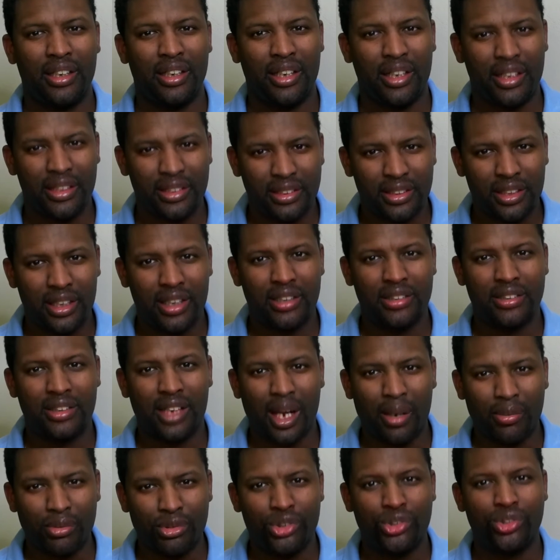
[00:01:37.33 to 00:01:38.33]
he says,
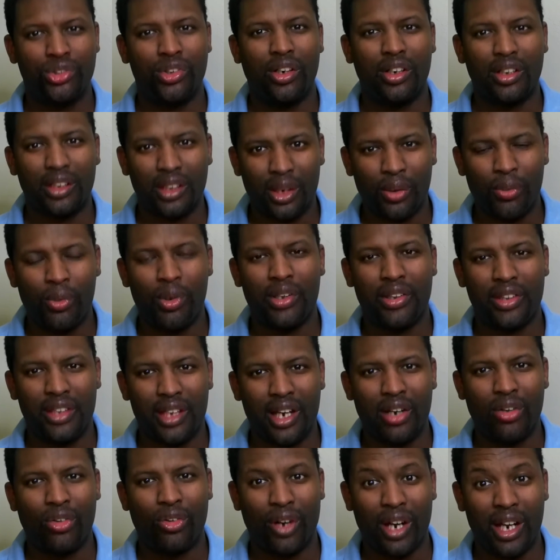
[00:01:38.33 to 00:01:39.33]
I'm struggling with
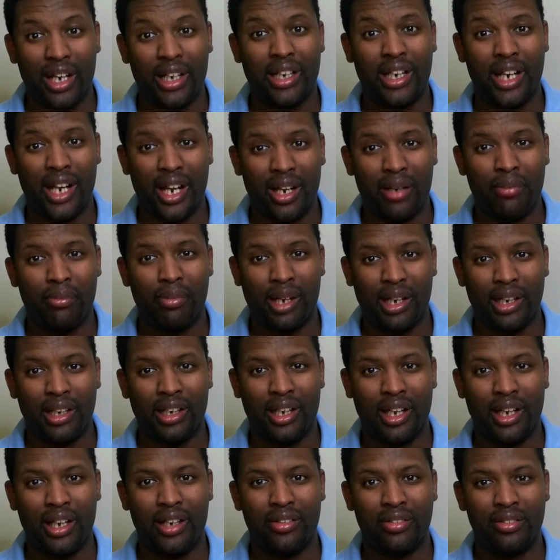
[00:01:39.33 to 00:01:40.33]
that right now in my
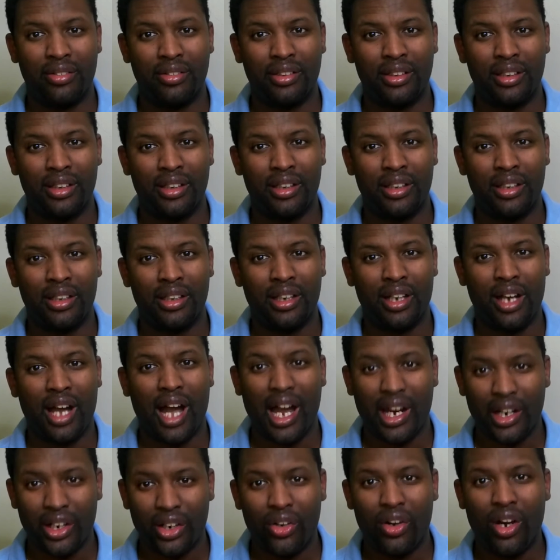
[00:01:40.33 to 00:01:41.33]
life.
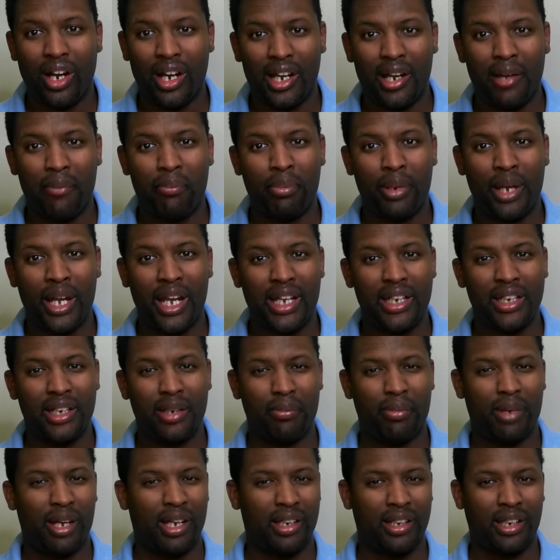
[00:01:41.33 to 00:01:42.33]
I know I have pain
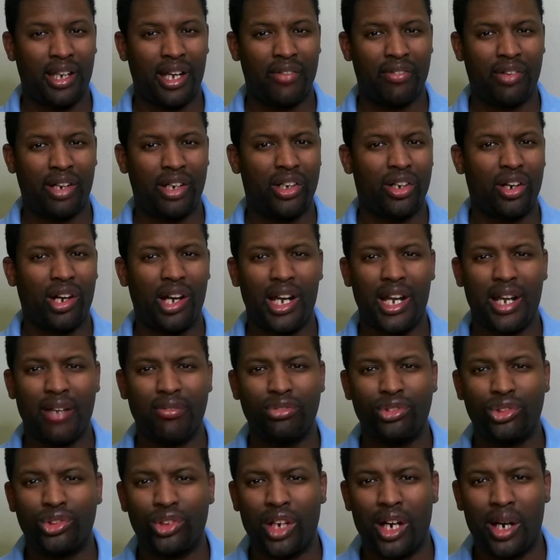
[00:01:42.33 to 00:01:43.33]
in my life. I know I
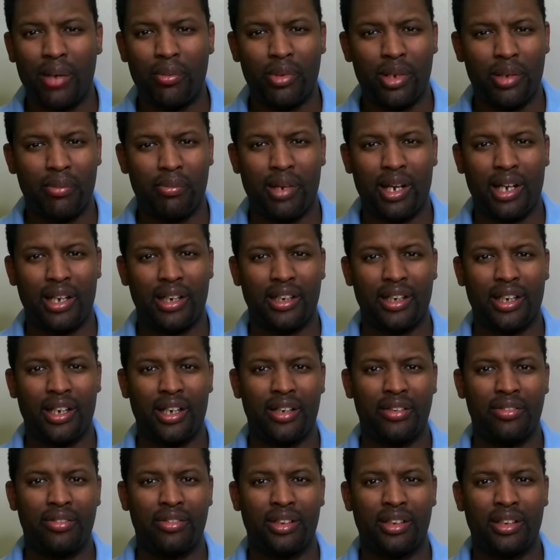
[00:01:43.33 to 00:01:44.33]
have trauma in my
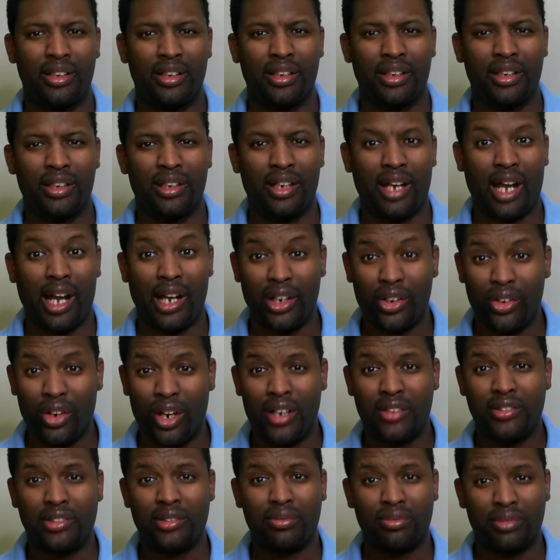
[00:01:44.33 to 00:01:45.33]
life. I know
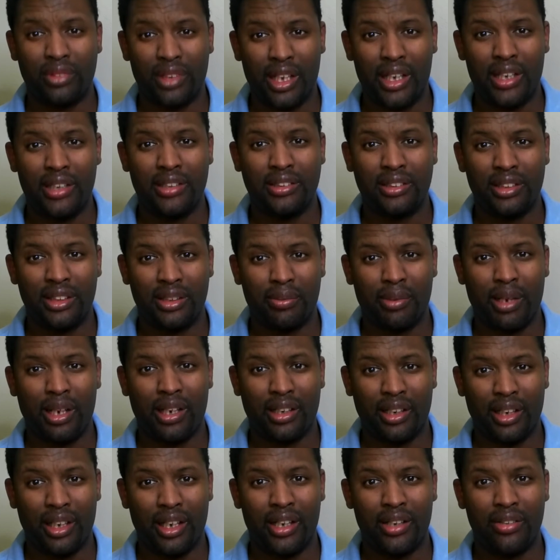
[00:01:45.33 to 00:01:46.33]
I have some things in my
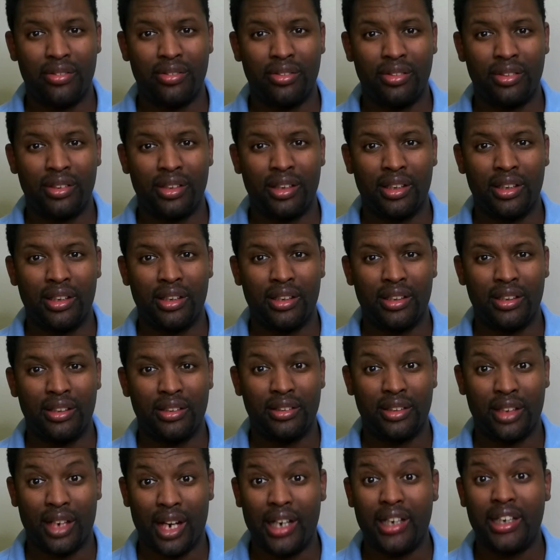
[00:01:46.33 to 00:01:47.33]
life
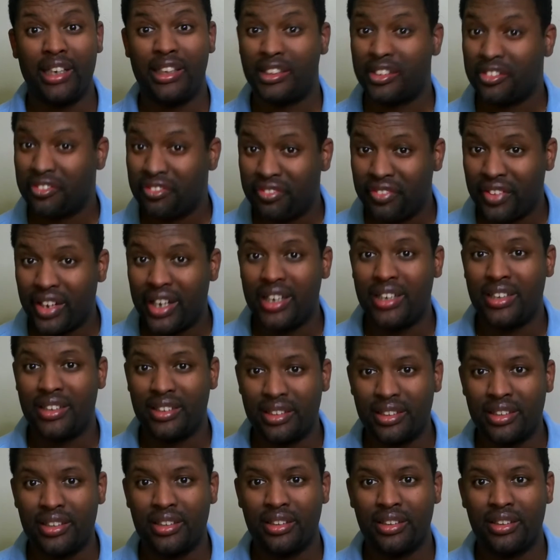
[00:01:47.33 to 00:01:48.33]
that I need to
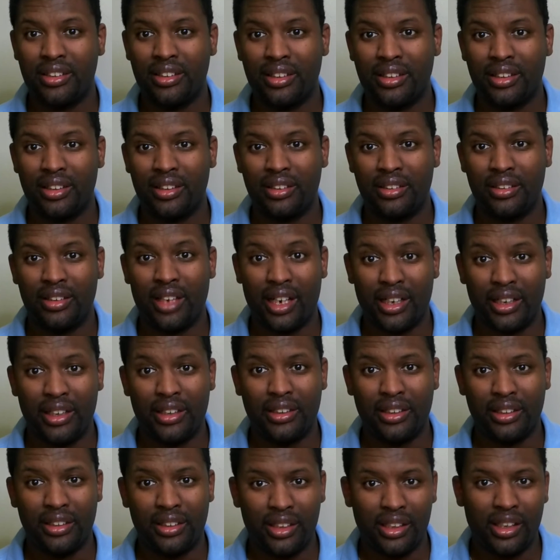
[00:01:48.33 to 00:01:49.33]
face, that I
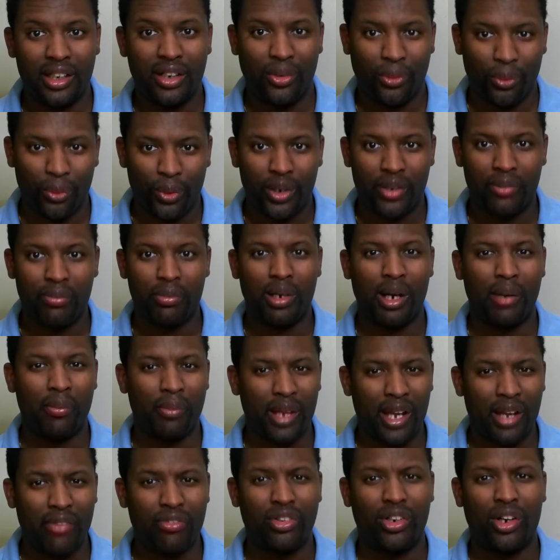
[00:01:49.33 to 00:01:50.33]
need to deal with, but I'm
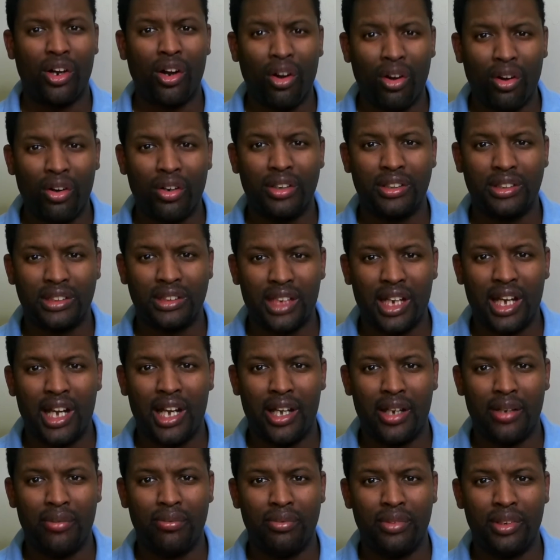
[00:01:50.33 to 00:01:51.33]
having a hard
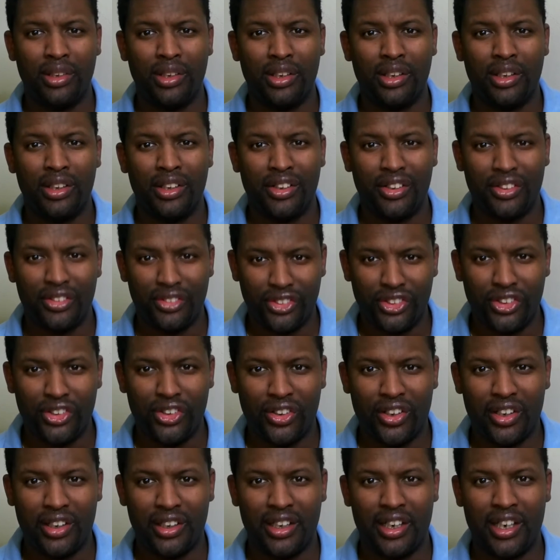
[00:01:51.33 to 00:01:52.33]
time
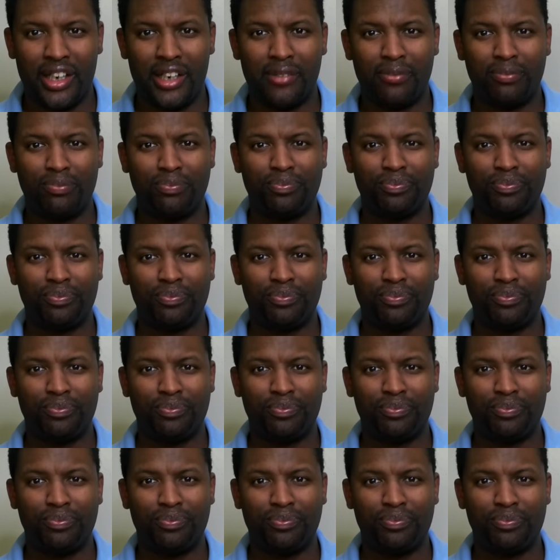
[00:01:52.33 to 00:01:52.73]
doing that.